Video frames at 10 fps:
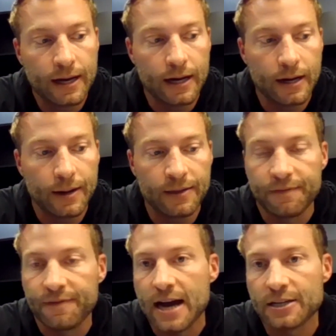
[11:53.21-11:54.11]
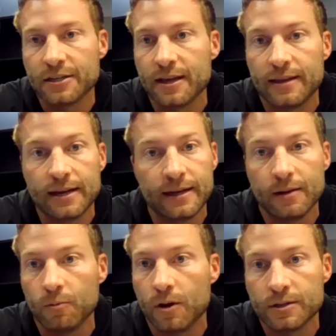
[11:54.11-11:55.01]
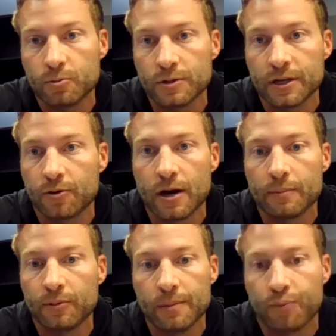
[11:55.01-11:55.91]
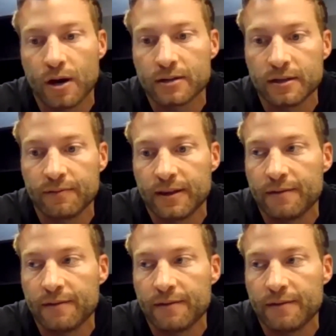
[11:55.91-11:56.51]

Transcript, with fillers: uh, in the fashion that they did was was incredibly impressive.